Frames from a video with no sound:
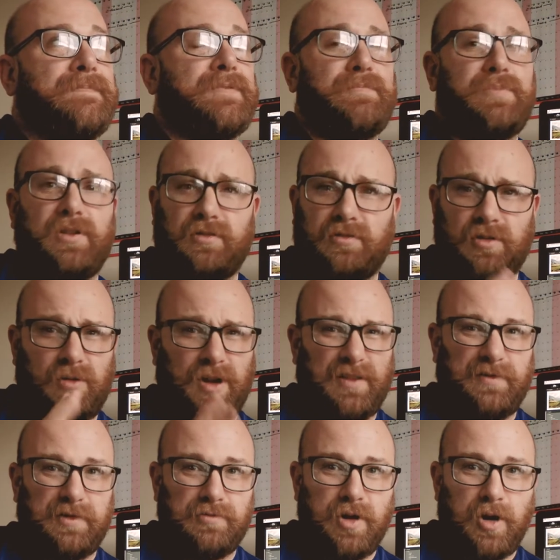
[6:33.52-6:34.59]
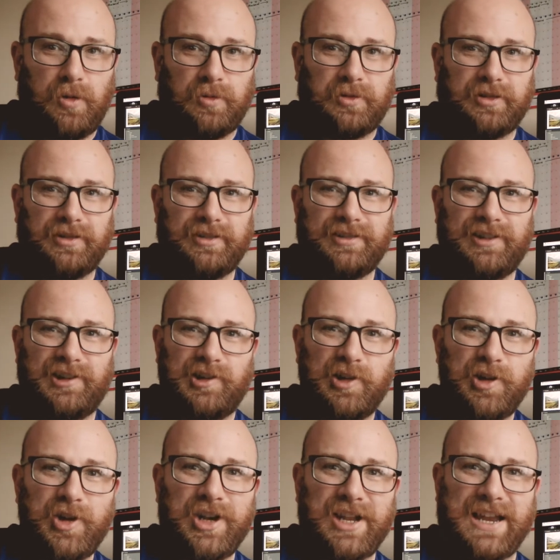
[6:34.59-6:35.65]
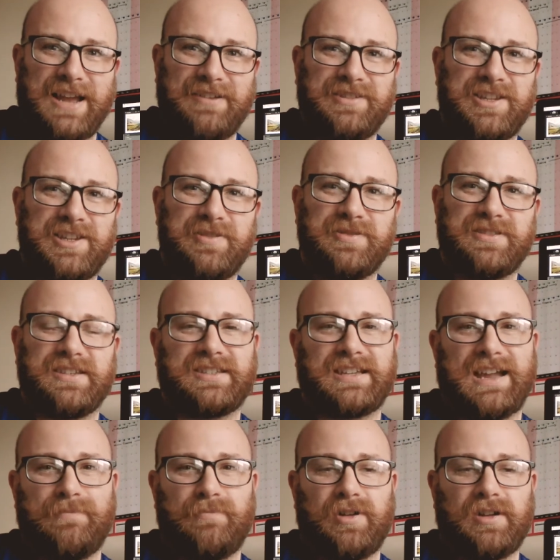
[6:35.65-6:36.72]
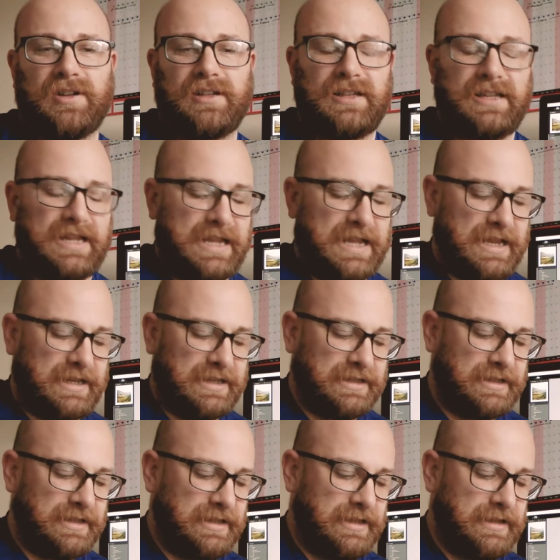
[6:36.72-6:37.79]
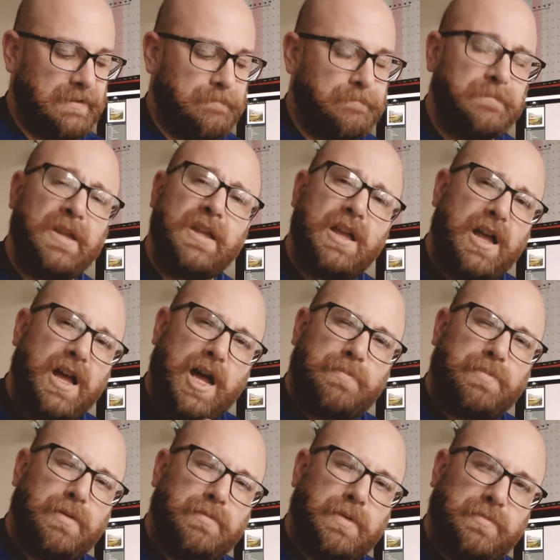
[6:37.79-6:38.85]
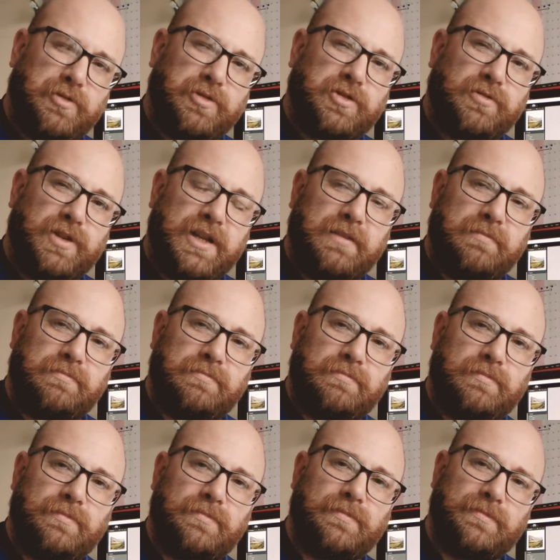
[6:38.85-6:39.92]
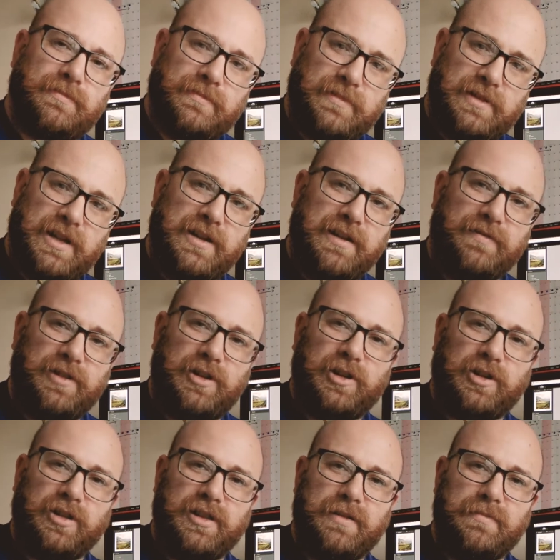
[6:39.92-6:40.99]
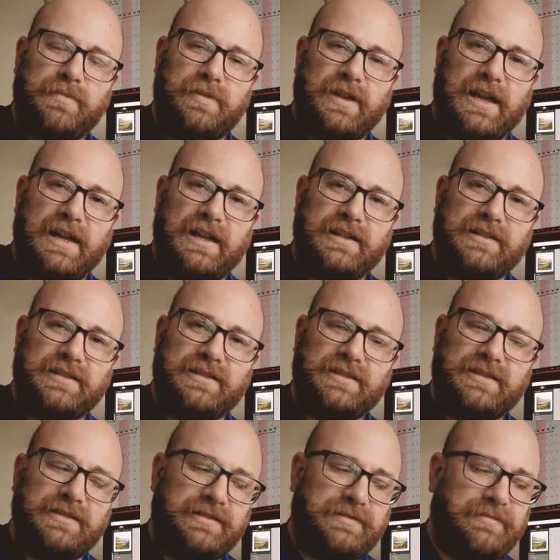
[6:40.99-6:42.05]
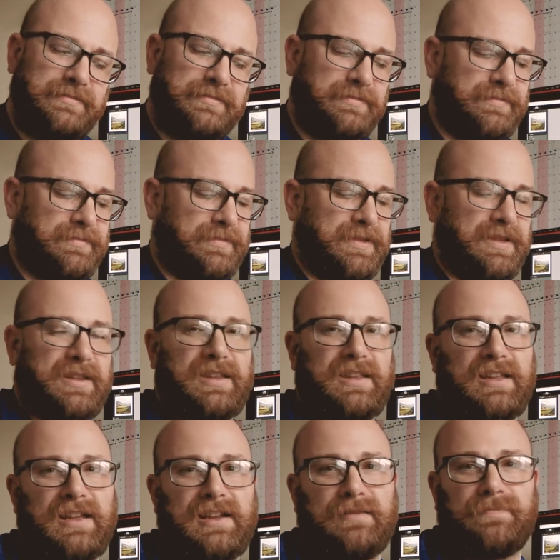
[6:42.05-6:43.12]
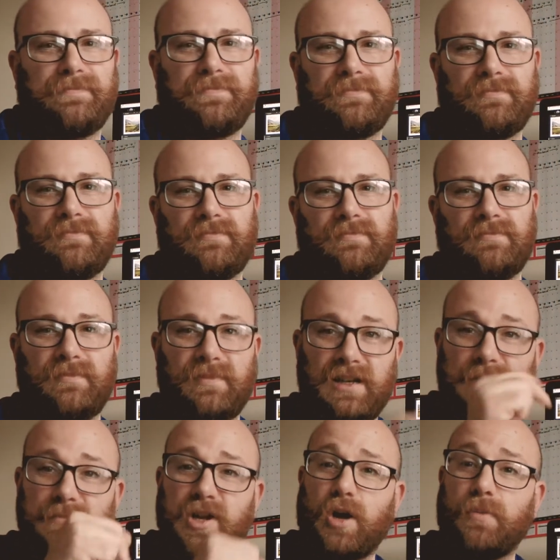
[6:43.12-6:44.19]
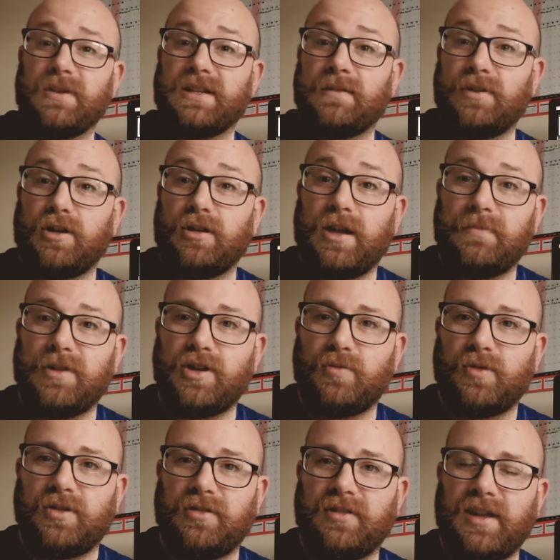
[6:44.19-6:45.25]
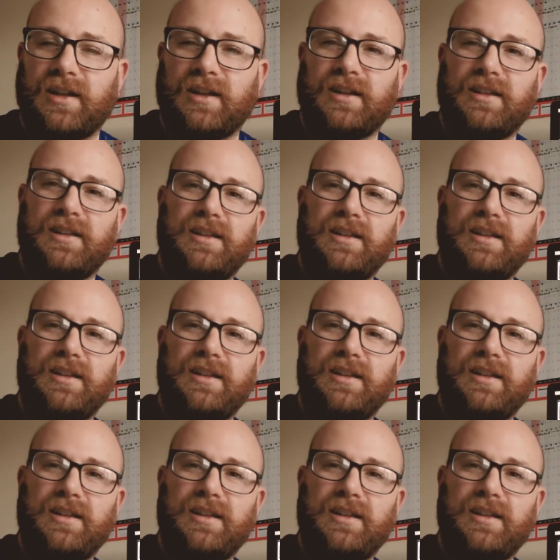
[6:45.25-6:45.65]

Burned through quite a few rolls learning how to use this camera, and I'll pop them up on screen, let you have a little look at them, and yeah, leave me a comment down below and let me know what you think.